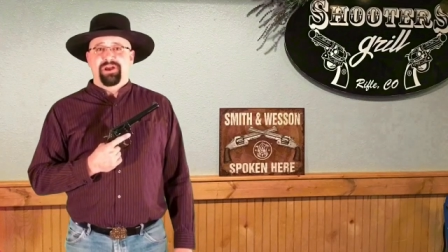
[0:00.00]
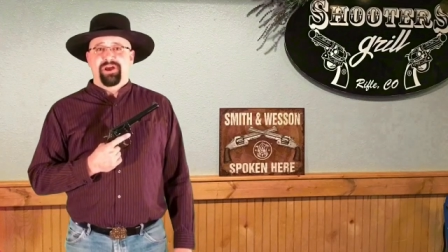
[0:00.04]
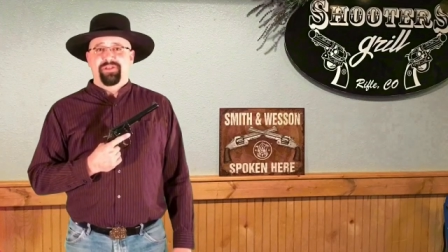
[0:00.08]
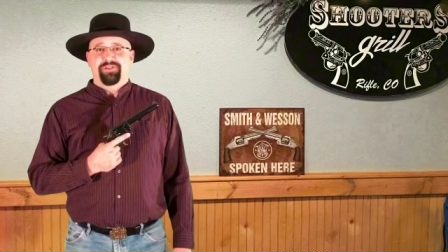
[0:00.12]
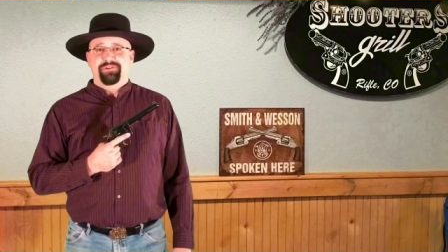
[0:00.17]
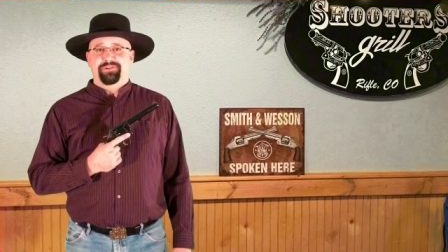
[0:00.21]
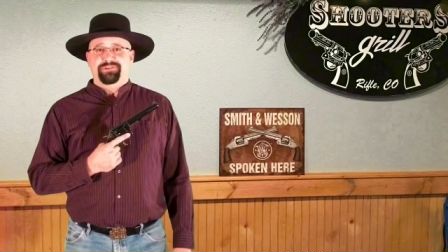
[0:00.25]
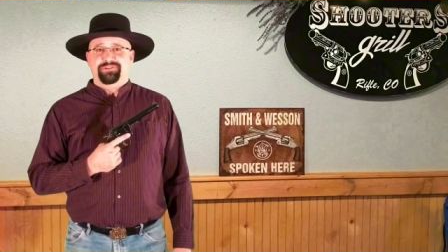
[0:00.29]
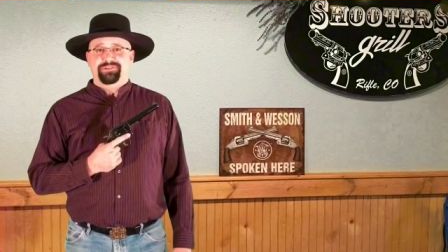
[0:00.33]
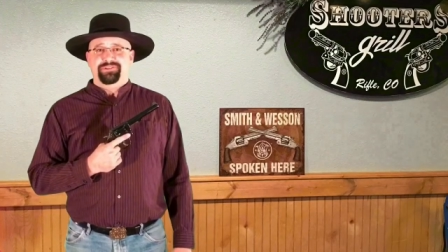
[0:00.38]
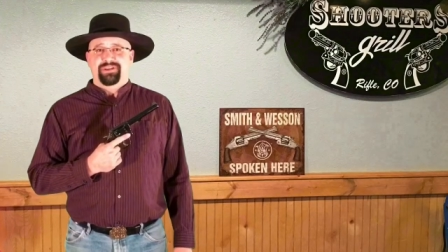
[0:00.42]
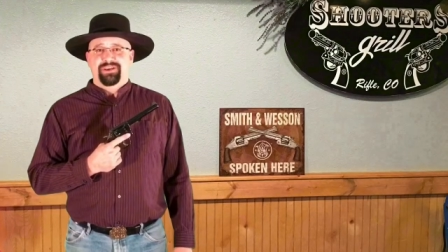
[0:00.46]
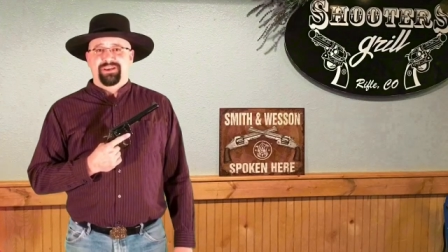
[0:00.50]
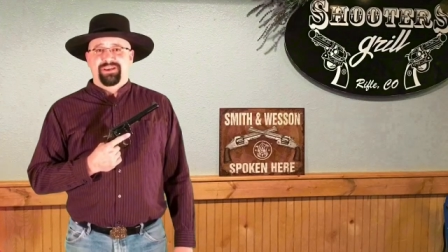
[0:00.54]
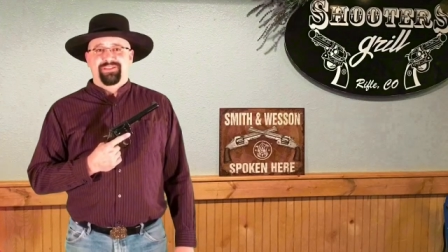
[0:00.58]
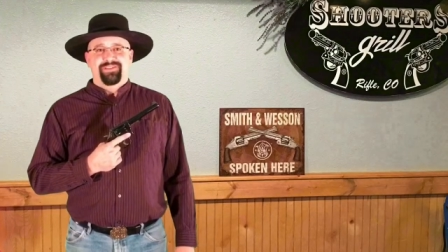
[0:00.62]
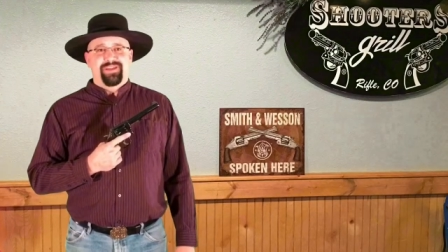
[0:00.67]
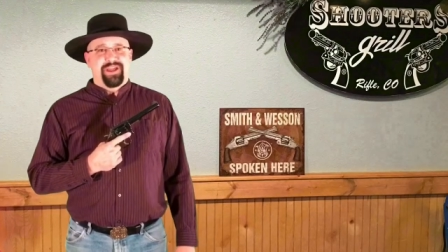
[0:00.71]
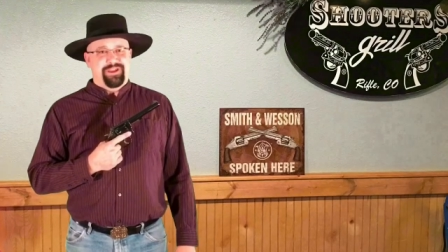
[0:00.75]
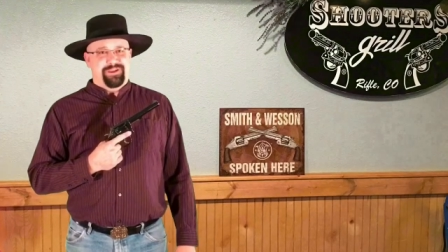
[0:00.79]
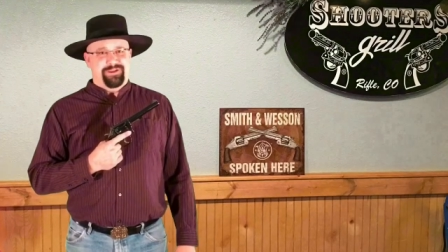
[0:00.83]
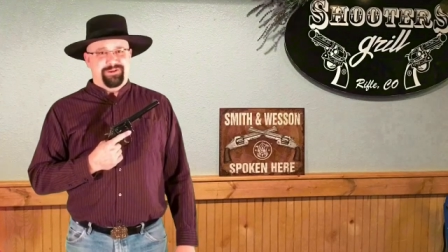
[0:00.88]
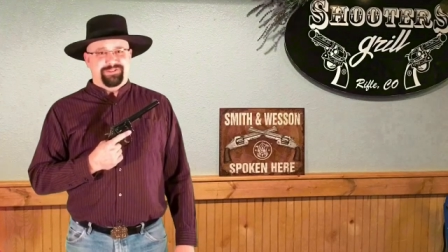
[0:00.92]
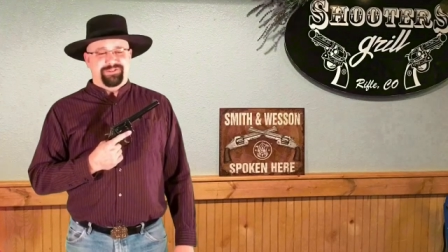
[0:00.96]
others.
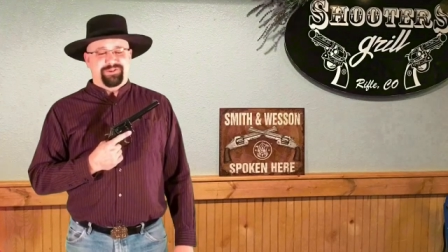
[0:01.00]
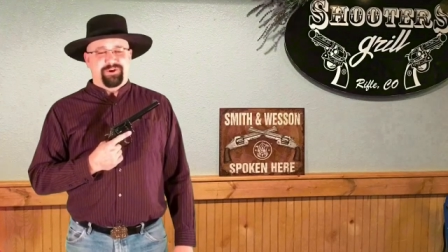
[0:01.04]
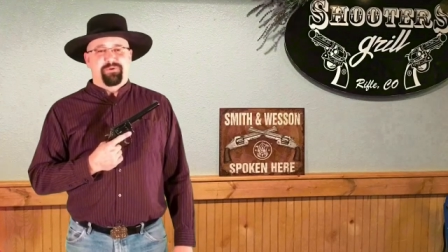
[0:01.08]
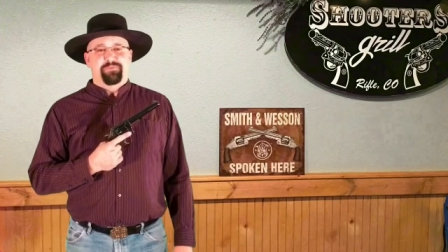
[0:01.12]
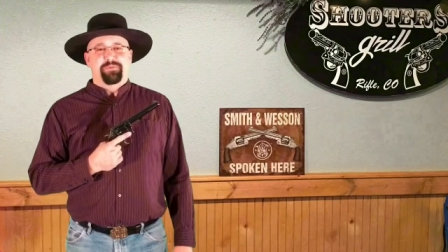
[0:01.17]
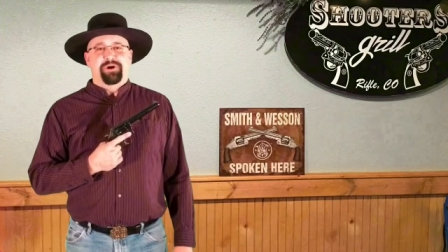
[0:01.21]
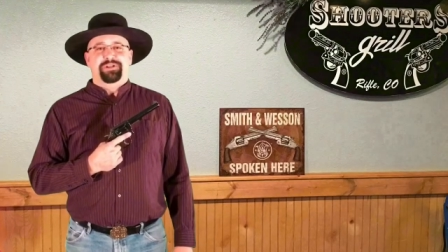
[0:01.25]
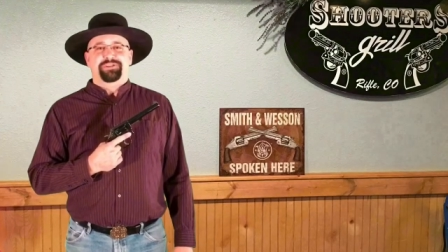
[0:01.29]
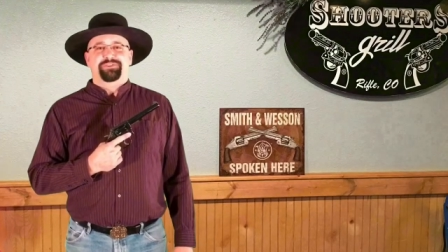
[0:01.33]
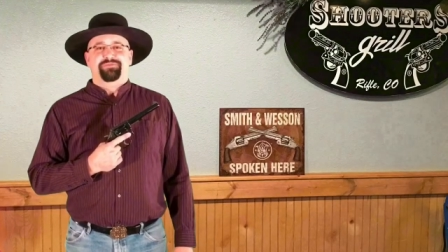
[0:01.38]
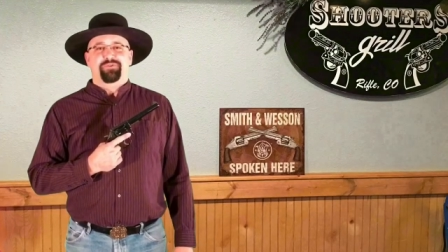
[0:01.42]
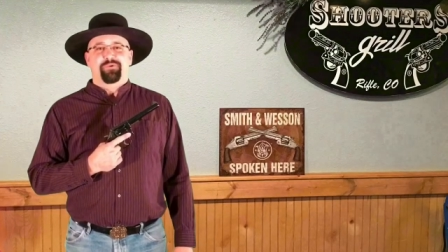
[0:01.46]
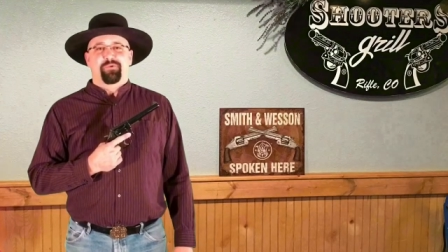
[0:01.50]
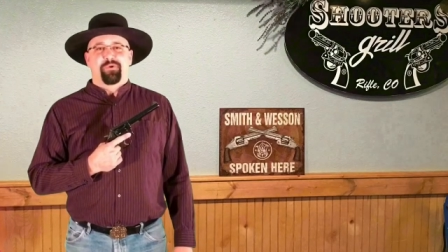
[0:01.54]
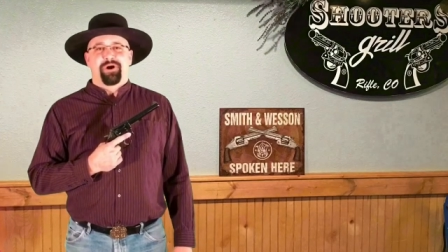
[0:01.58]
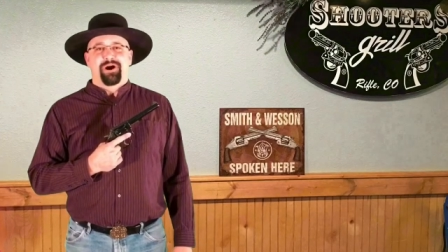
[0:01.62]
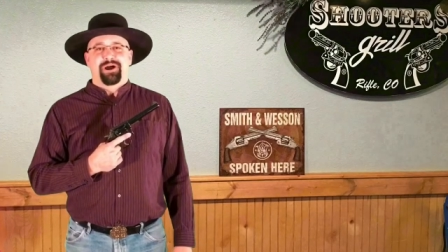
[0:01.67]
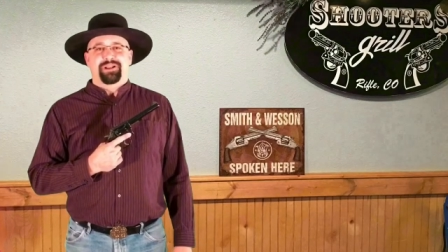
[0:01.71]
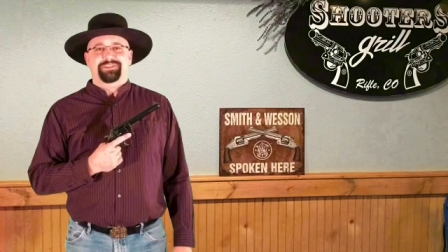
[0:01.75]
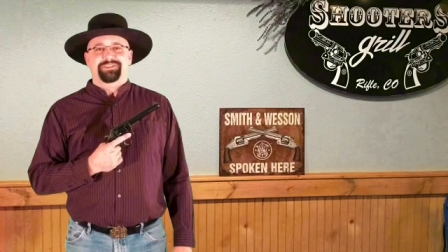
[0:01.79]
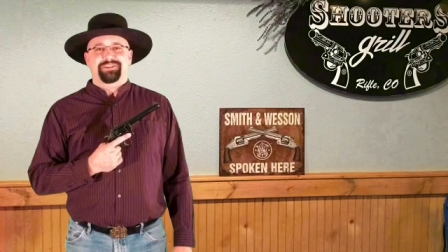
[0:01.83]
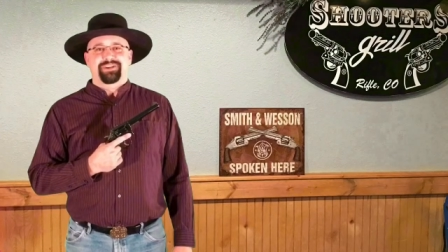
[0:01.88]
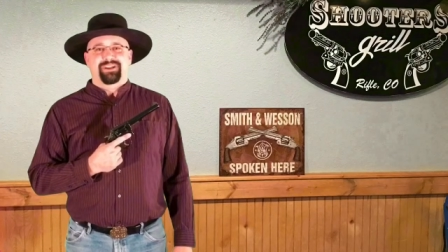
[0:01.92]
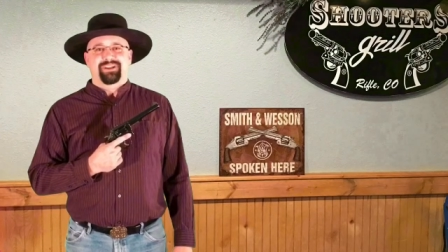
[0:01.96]
Thank you so much for
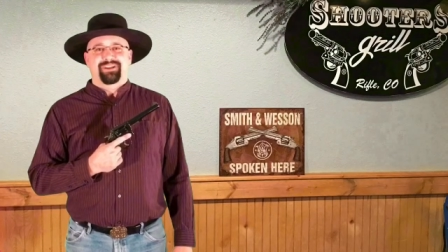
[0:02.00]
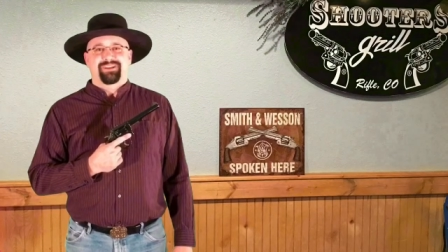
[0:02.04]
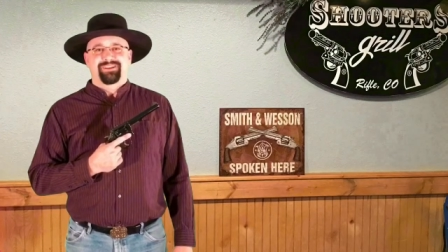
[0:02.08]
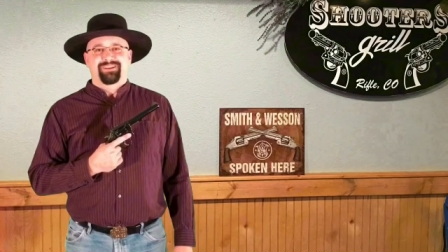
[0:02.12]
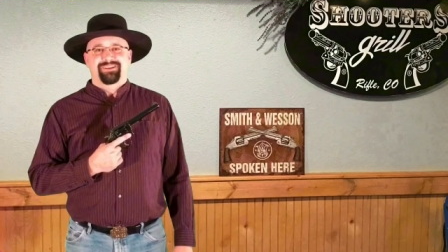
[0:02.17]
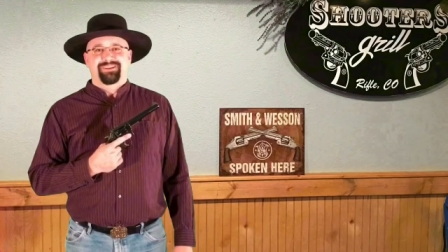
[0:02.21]
watching.